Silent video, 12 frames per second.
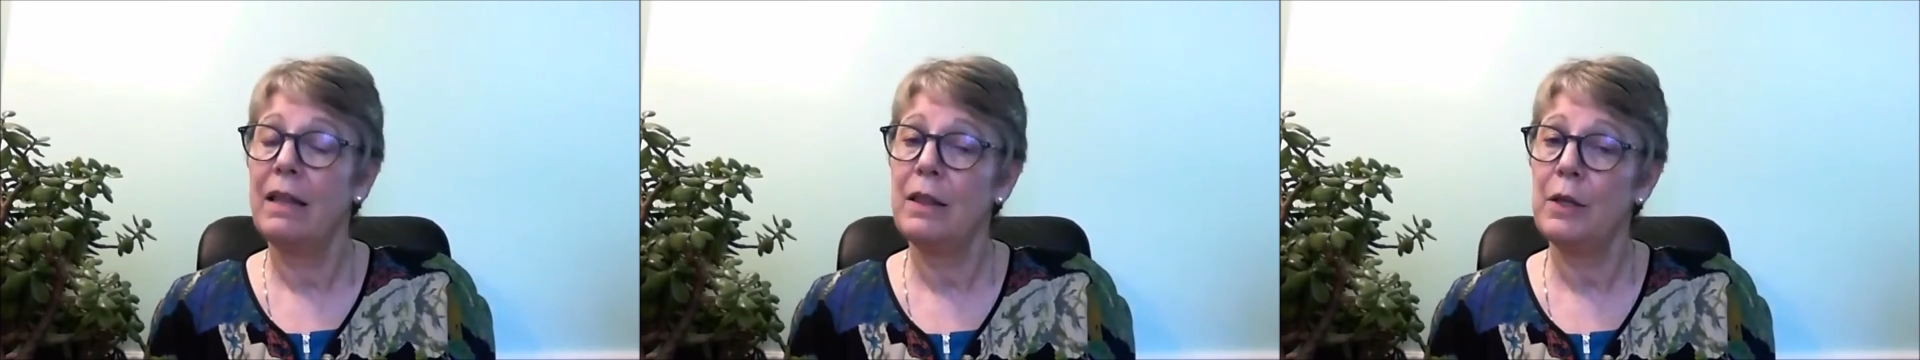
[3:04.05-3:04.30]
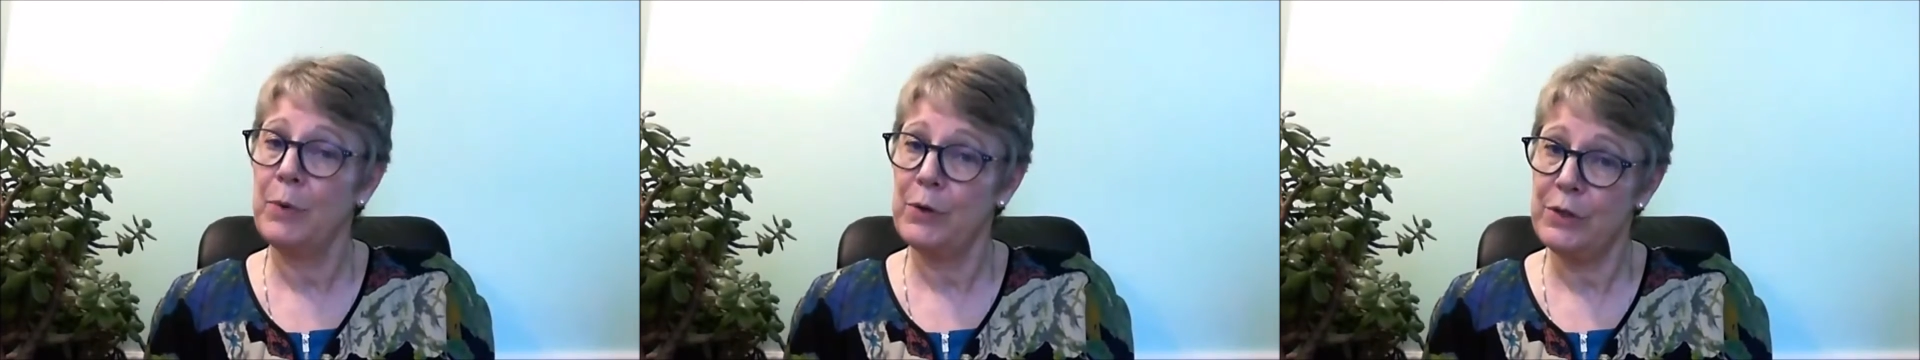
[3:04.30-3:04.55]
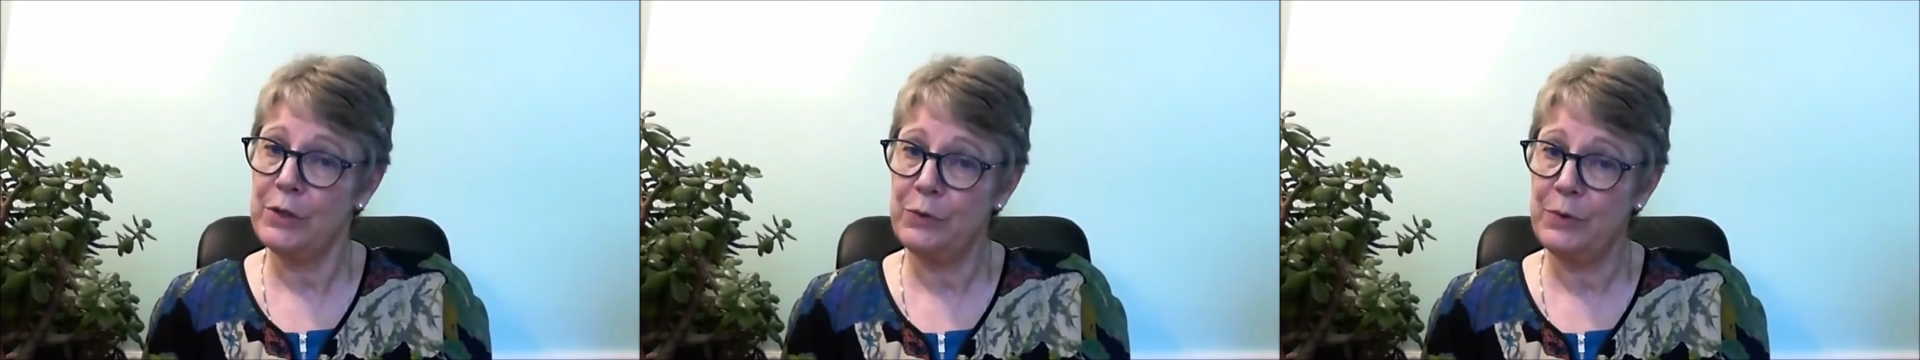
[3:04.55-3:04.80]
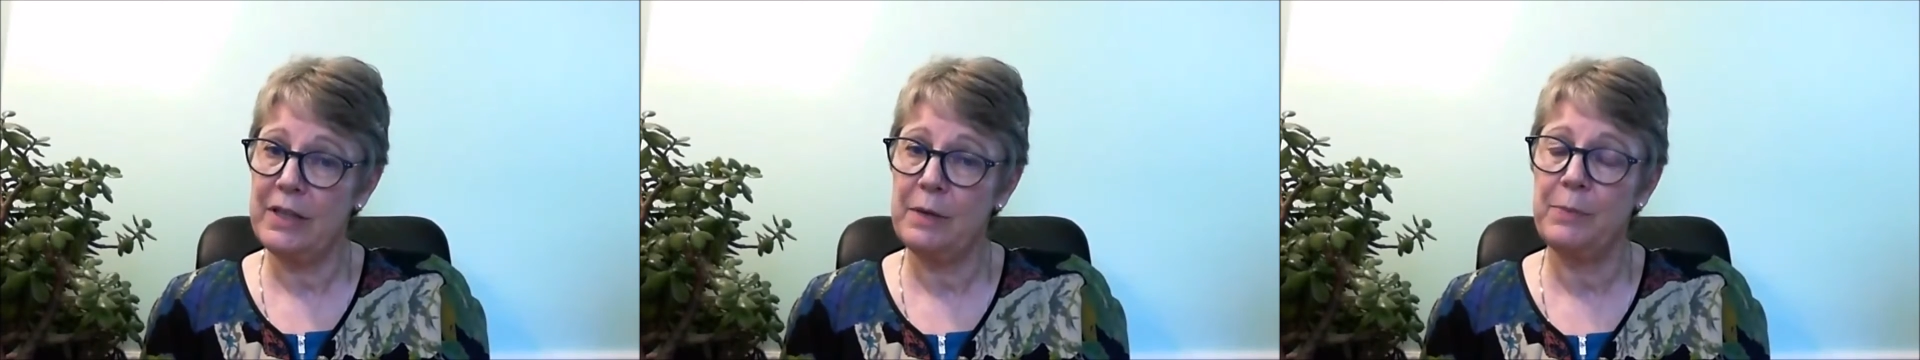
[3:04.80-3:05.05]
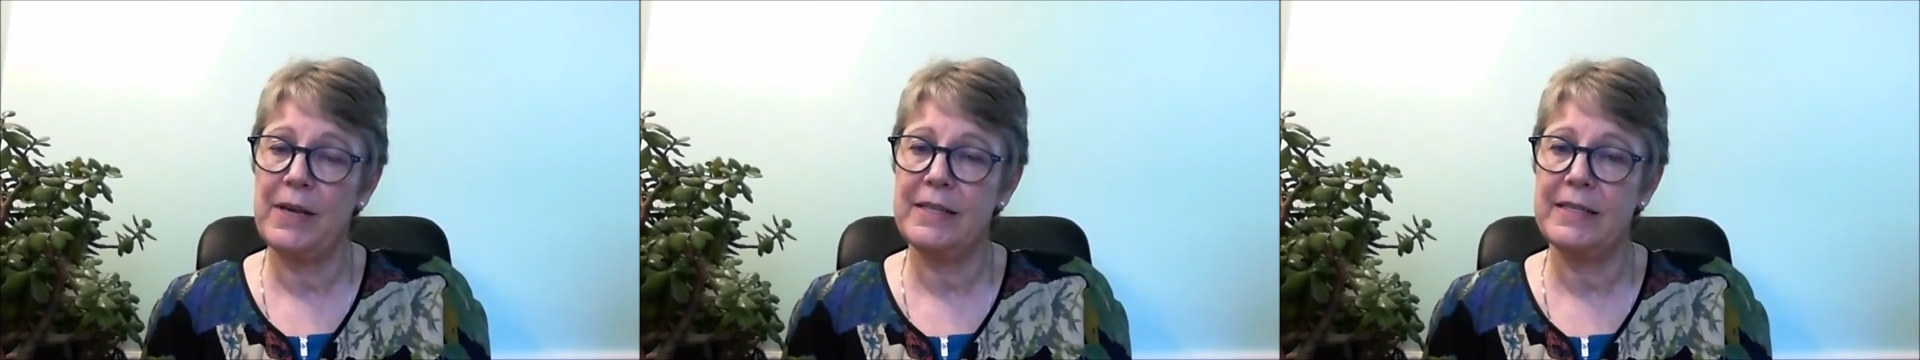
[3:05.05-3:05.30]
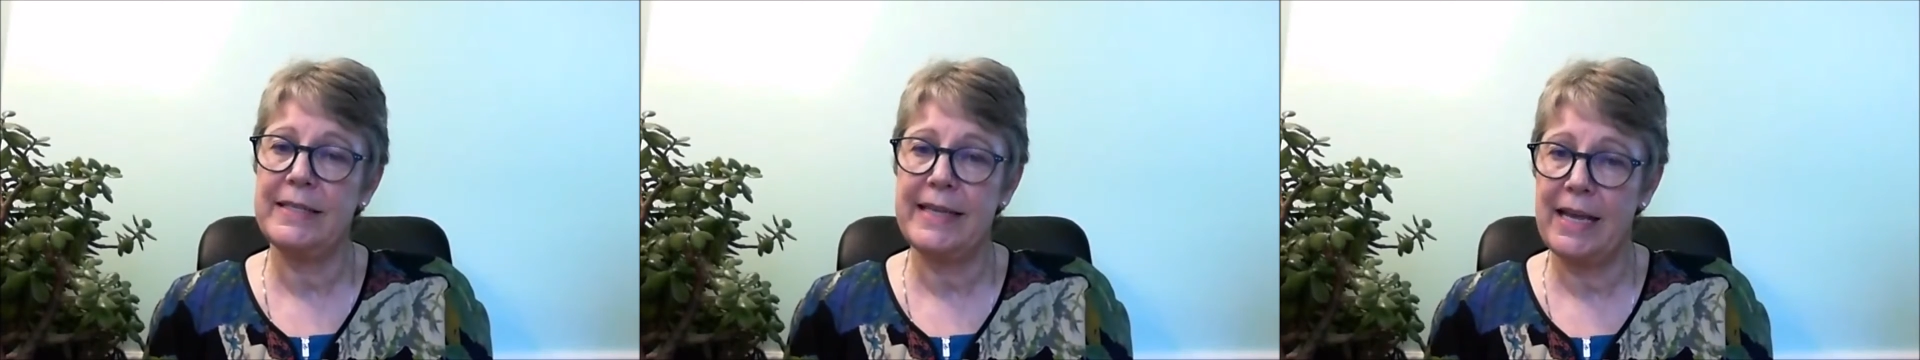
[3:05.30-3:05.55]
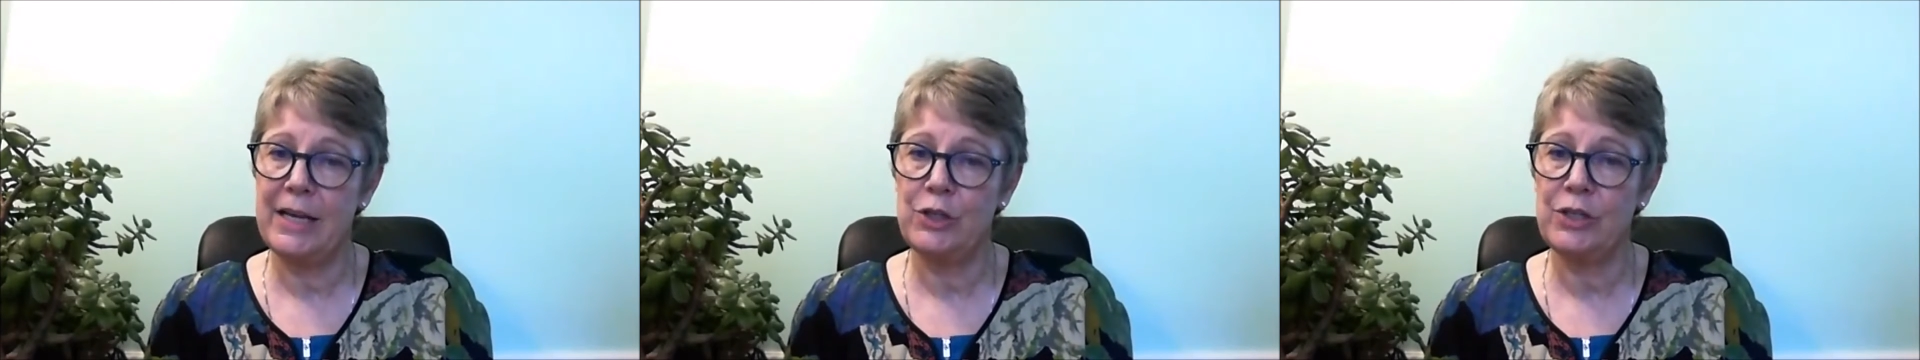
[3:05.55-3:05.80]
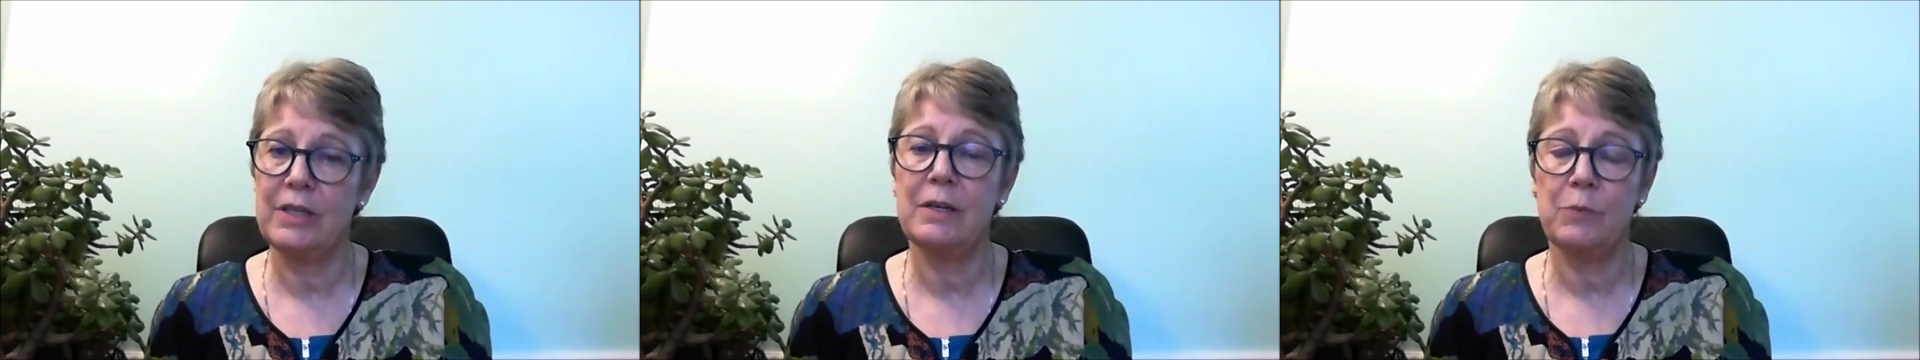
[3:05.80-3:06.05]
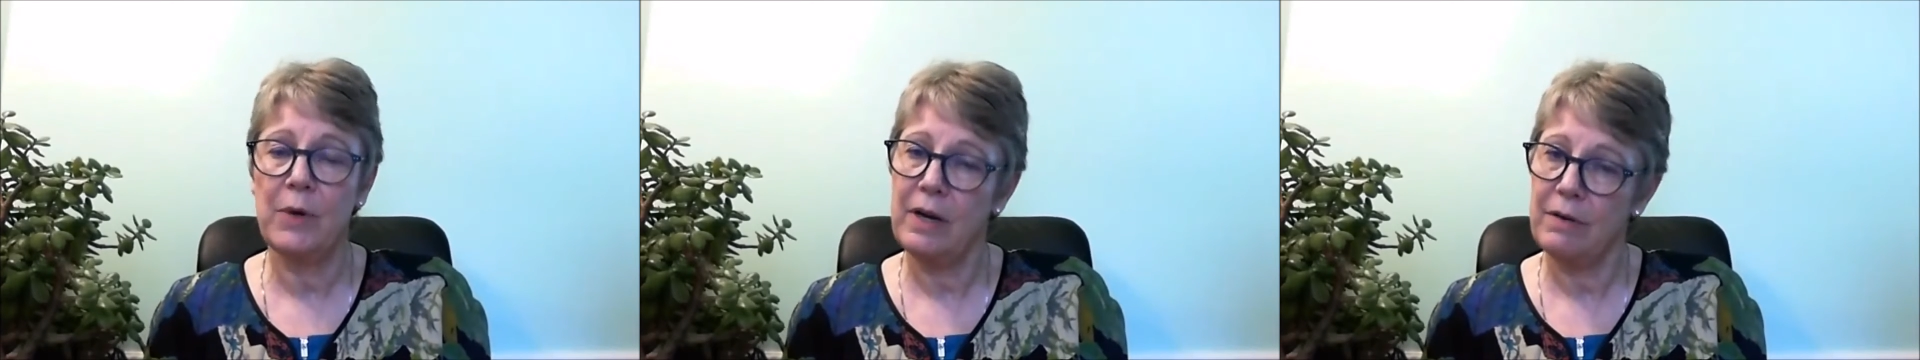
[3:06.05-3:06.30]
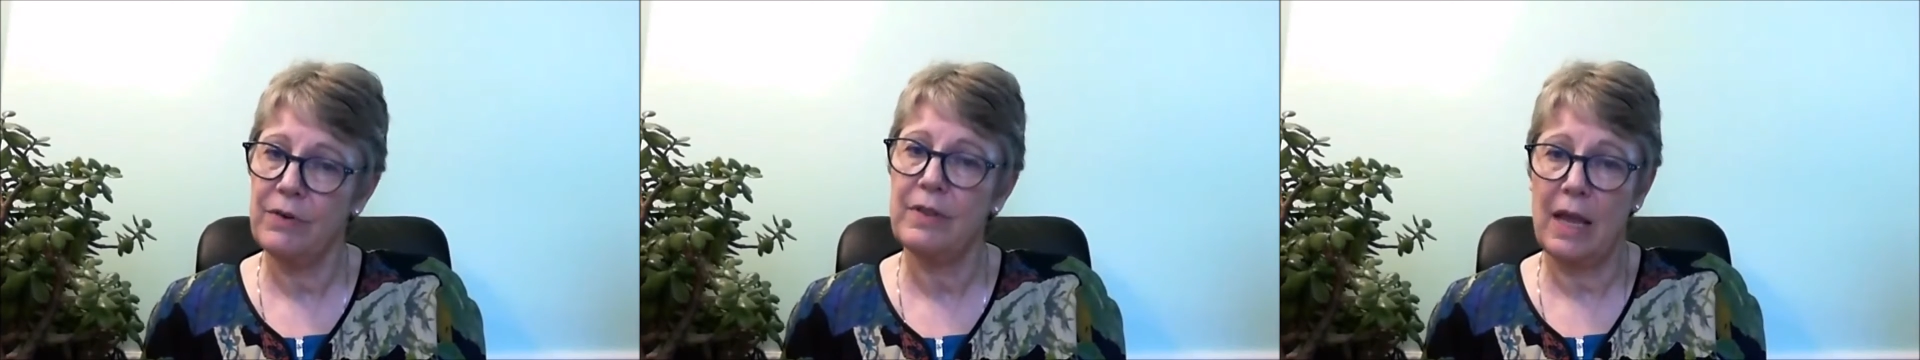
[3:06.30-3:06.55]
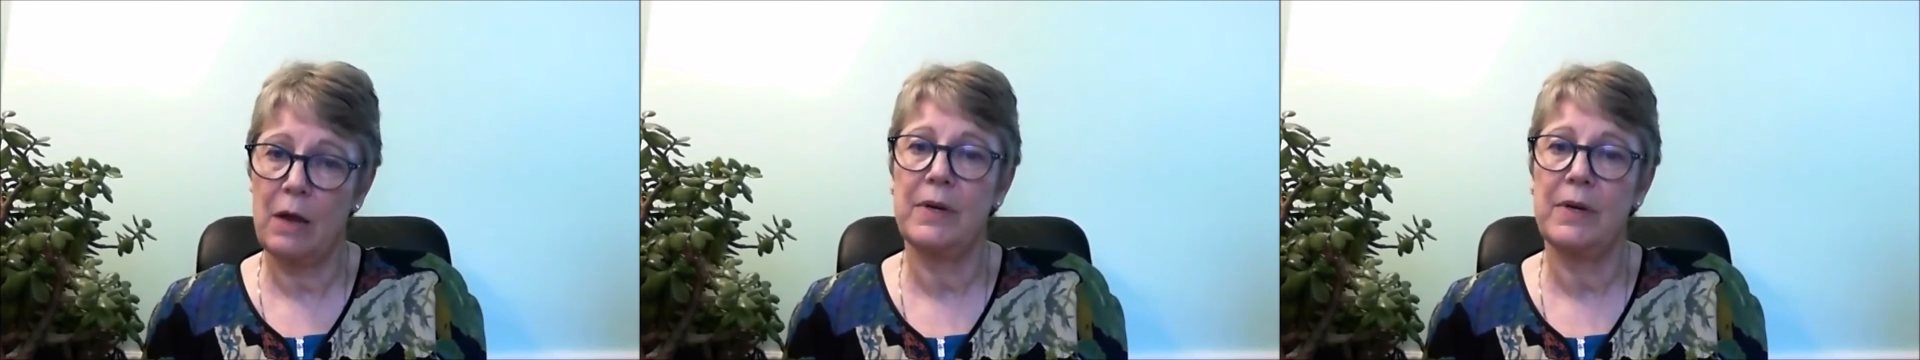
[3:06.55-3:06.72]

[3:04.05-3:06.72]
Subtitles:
the person doing the presentation and whatever they